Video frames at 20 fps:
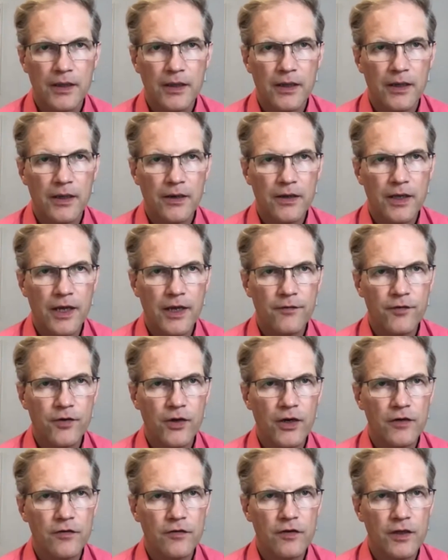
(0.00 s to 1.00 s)
Okay, if
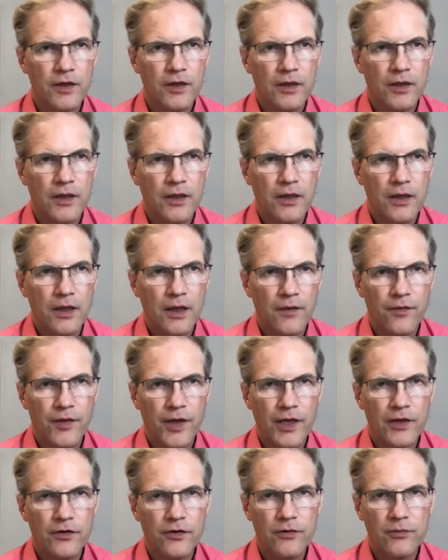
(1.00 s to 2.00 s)
not,
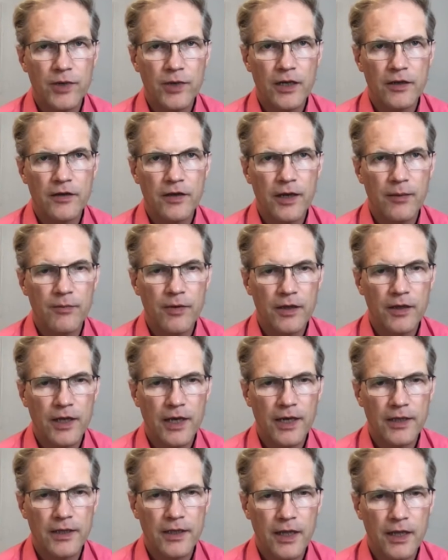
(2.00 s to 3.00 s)
then you're welcome
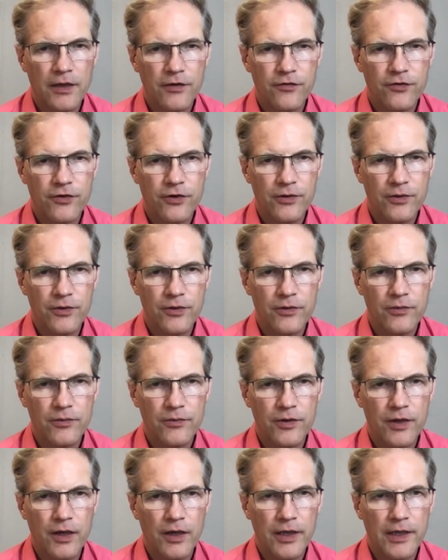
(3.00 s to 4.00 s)
again. I'll show you
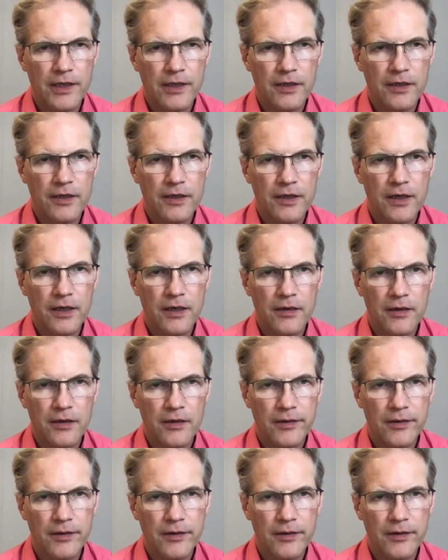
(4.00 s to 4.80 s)
the link here.